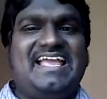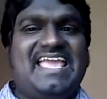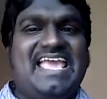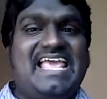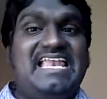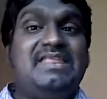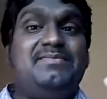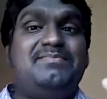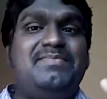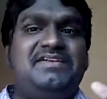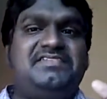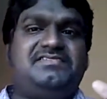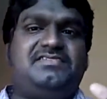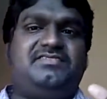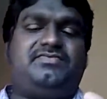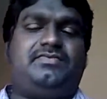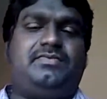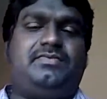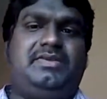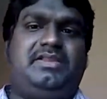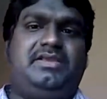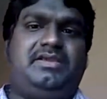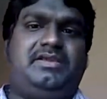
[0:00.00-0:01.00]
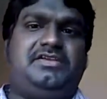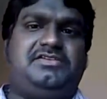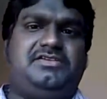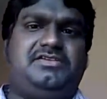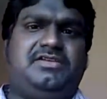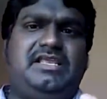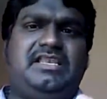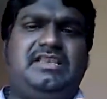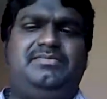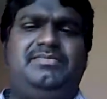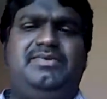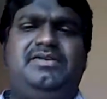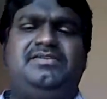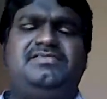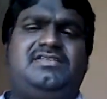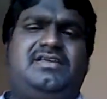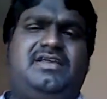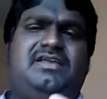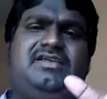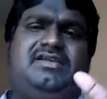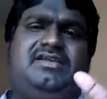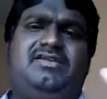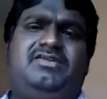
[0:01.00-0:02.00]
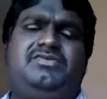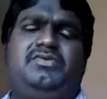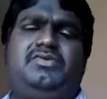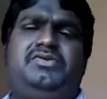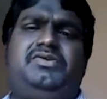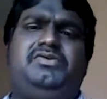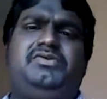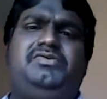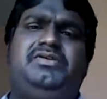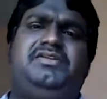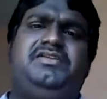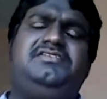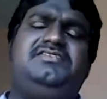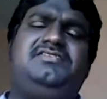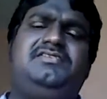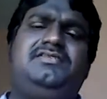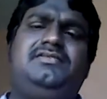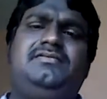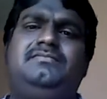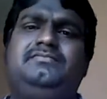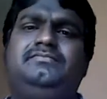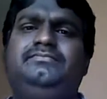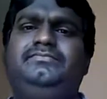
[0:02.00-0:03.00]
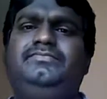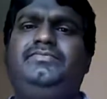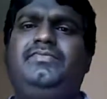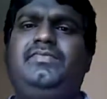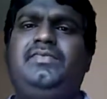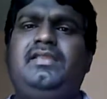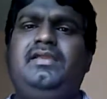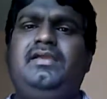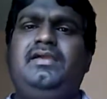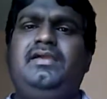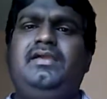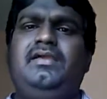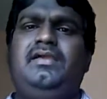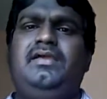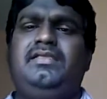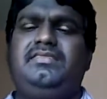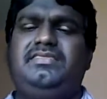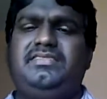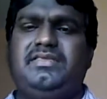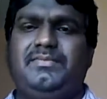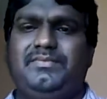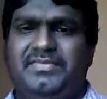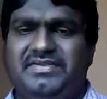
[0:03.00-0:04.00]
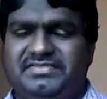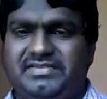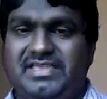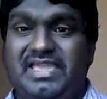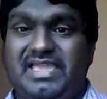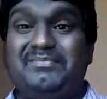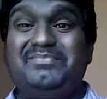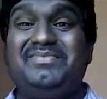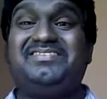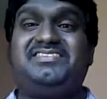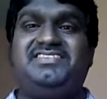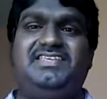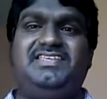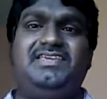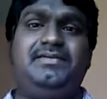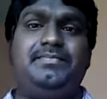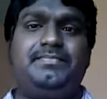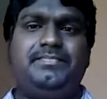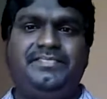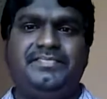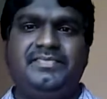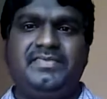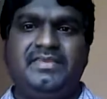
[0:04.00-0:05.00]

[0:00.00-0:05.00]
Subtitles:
elements of communication. Elements, I have told you, it is the MSC,